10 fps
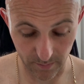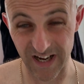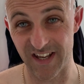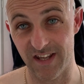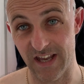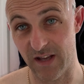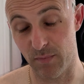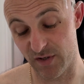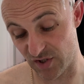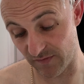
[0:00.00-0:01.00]
the back of your head
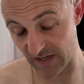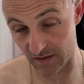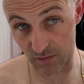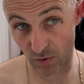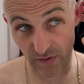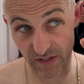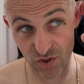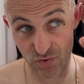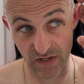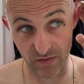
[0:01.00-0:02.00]
with a Shavette or any
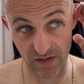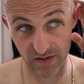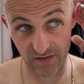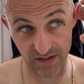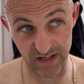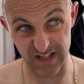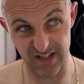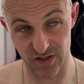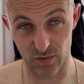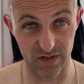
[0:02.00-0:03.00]
straight or anything like that,
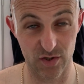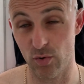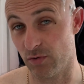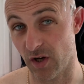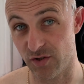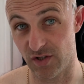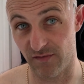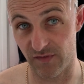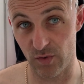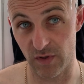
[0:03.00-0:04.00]
it's all touch
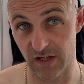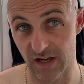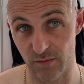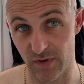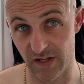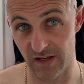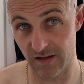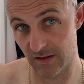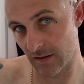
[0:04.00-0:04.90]
and feel. You can't really